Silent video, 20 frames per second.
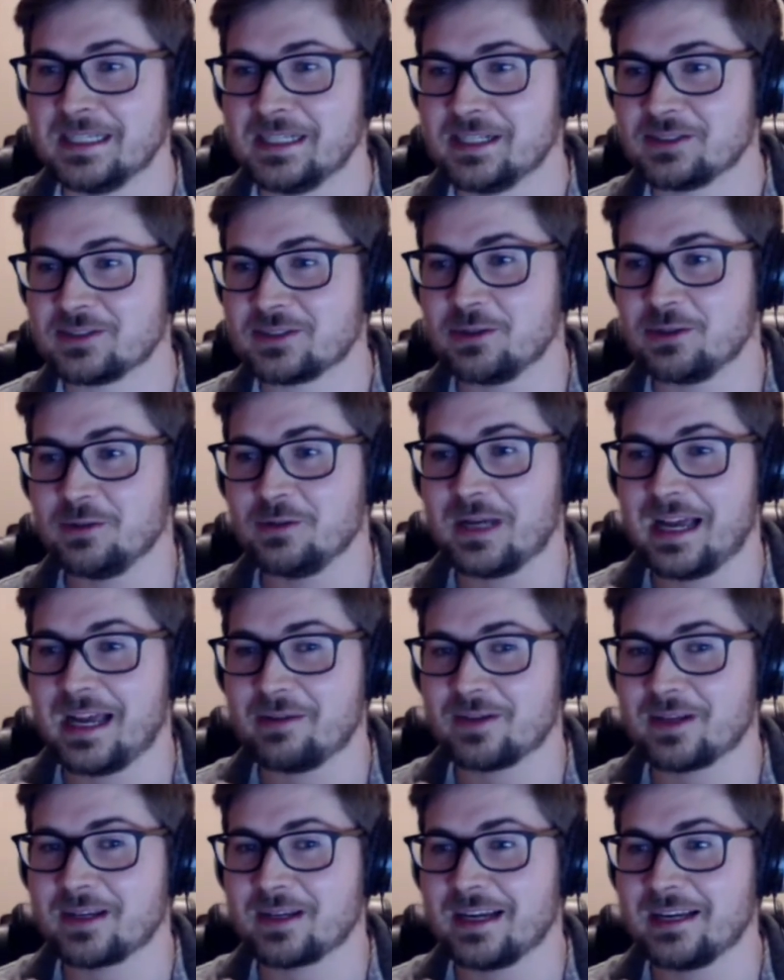So you have
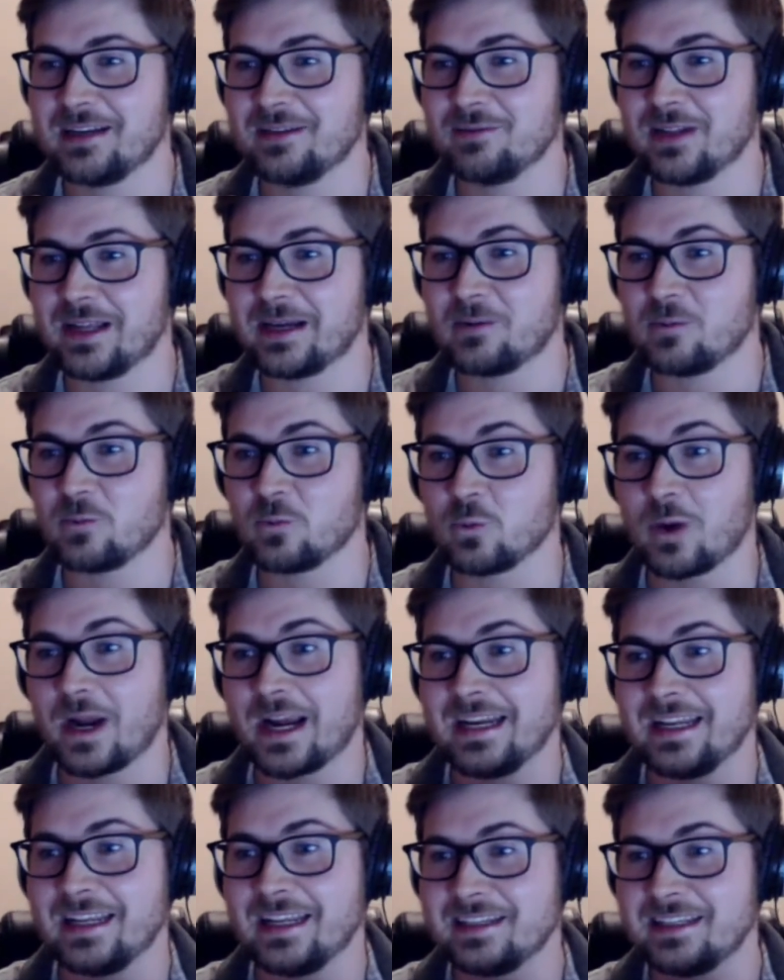to kind of like
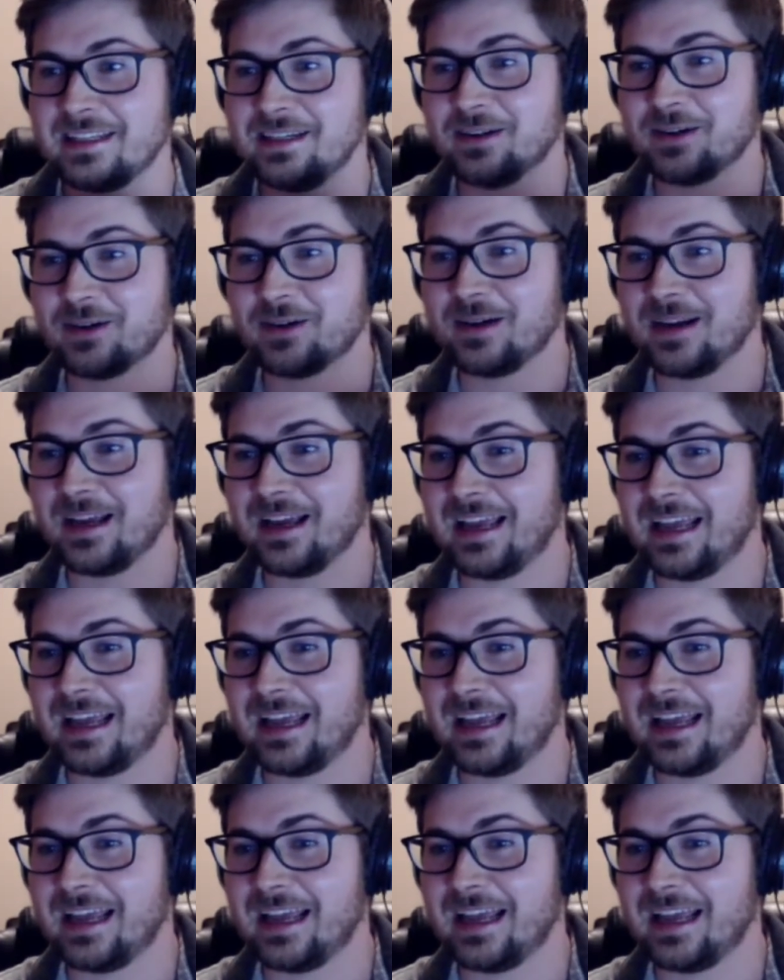write it here